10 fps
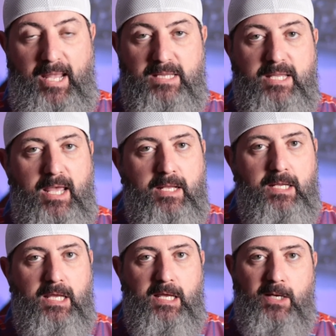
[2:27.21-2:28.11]
And
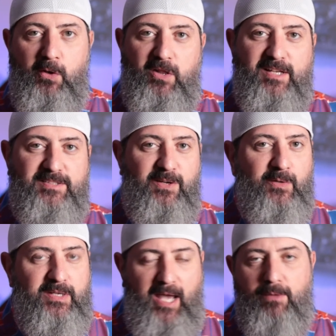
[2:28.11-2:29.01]
then let's go
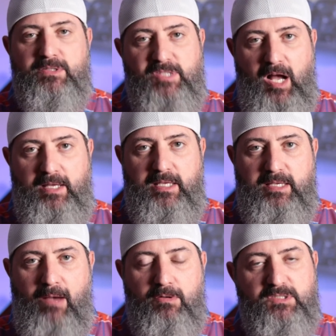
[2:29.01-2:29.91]
to Kawasaki.
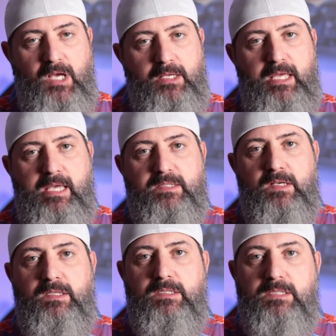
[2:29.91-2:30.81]
Kawasaki is
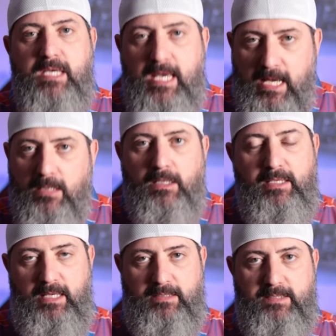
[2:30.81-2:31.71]

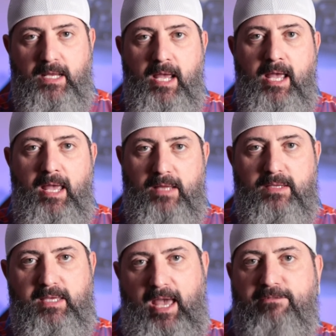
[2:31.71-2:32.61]
killing it in
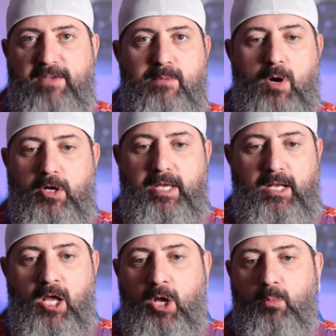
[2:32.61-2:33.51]
the cafe
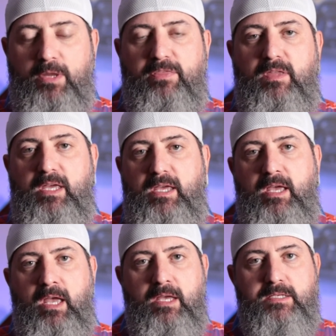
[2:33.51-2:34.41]
market with
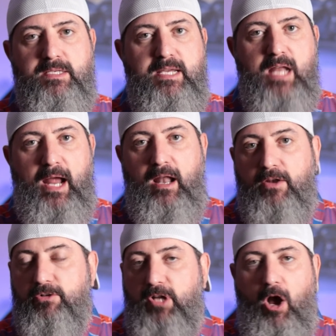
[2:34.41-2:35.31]
the
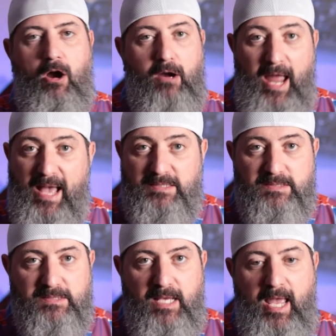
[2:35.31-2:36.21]
Z900
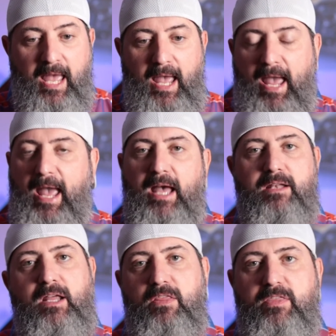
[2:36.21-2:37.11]
RS
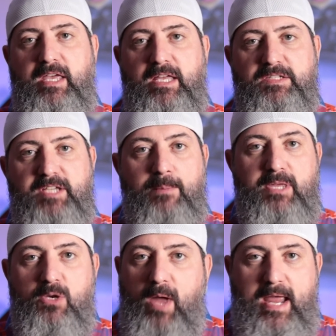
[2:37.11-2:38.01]
and the
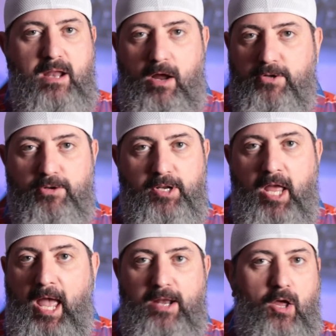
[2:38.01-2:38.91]
W800,
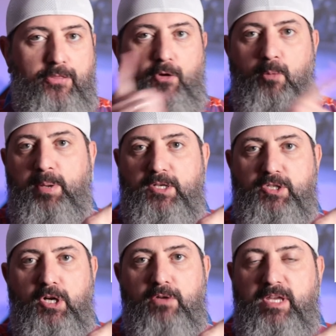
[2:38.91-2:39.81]
and I'll throw a
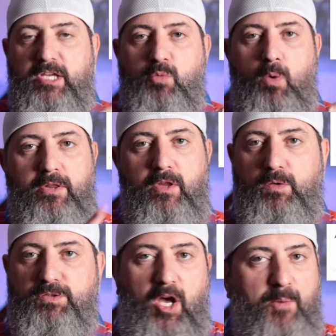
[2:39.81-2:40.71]
picture of each one of
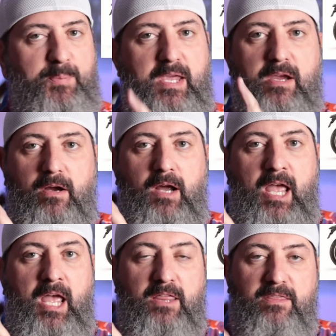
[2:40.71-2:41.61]
those up here.
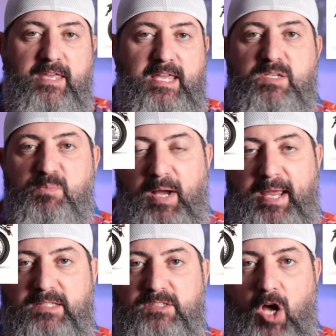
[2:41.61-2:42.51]
These
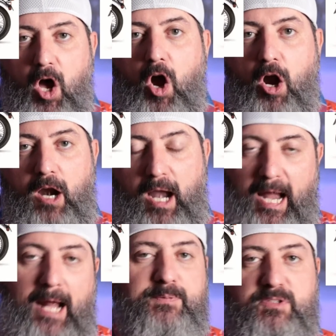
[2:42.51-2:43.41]
bikes are
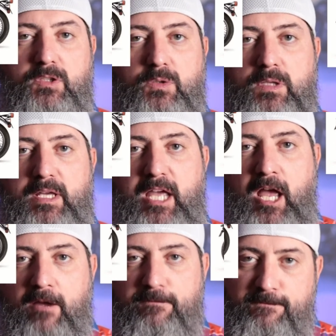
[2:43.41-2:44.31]
absolutely
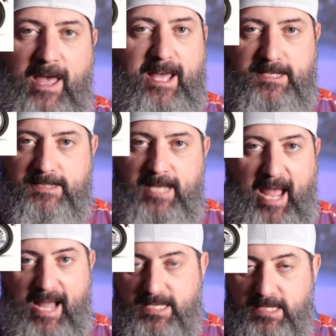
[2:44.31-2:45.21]

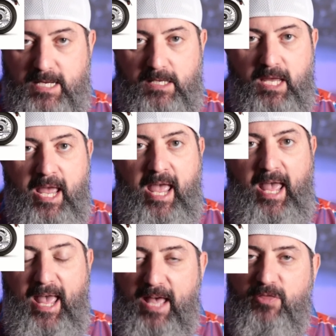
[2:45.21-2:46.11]
fantastic,
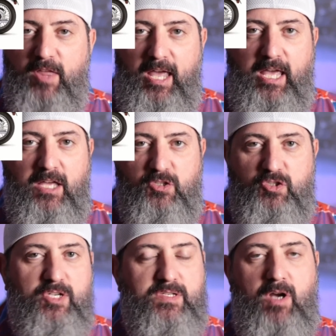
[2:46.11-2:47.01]
and they
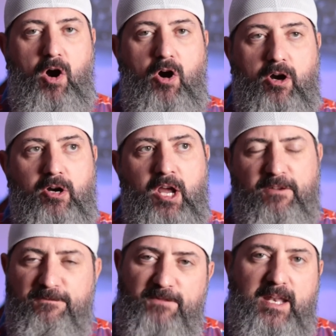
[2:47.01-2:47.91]
just are
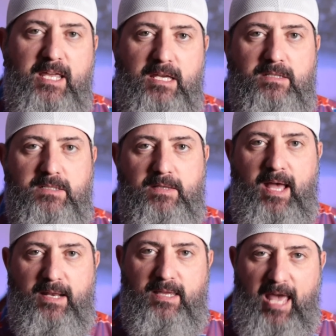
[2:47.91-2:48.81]
fitting into
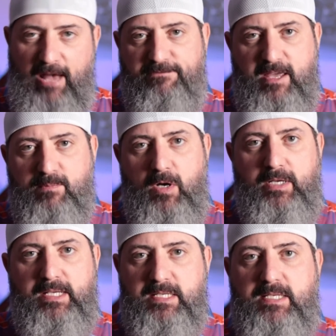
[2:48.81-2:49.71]
that cafe
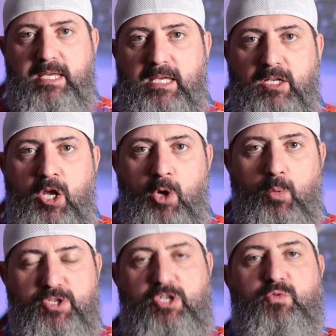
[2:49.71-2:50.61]
market scene,
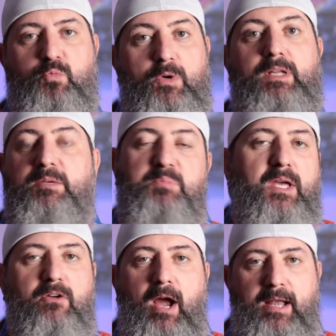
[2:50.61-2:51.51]
which is really
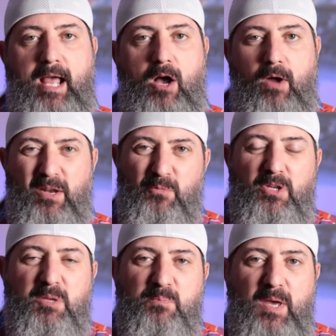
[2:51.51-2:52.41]
big right now, and
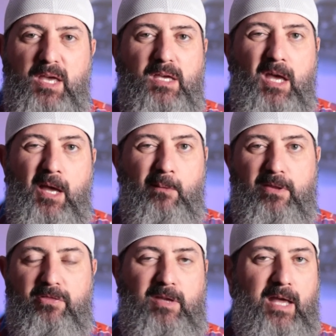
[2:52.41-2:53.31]
really big
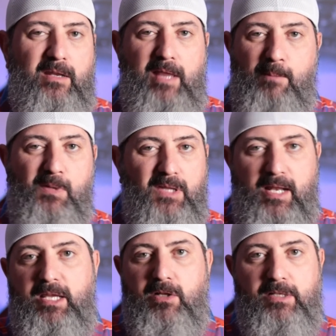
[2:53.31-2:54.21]
with kind of that
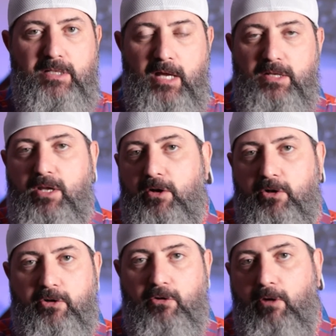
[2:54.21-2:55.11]
millennial and
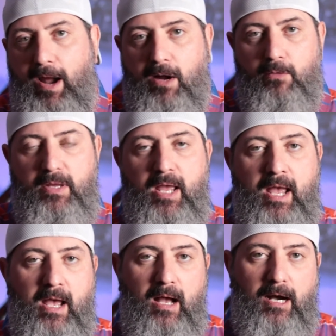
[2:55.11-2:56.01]
younger crowd.
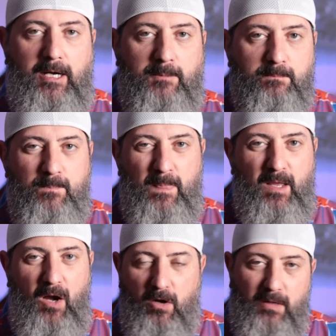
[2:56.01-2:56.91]

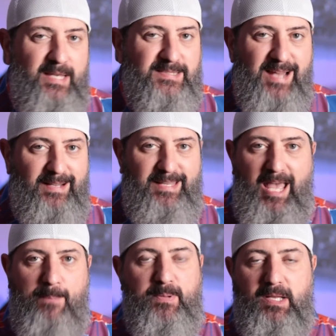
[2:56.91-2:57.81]
Harley is not
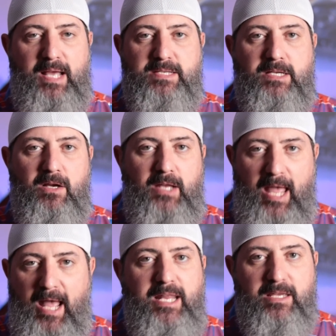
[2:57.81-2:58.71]
capitalizing on
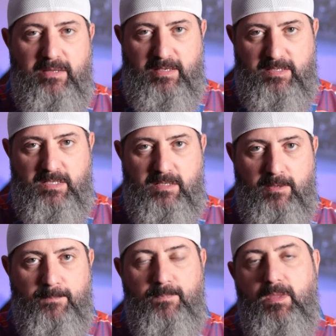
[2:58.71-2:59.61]
any of this.
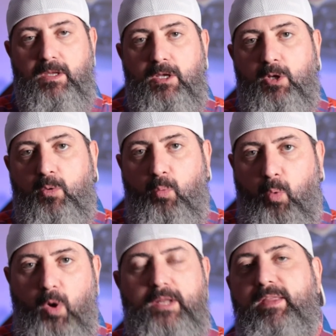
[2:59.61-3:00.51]

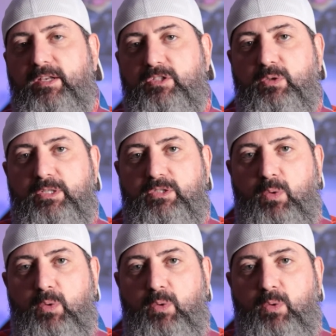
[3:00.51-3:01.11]
What did they do in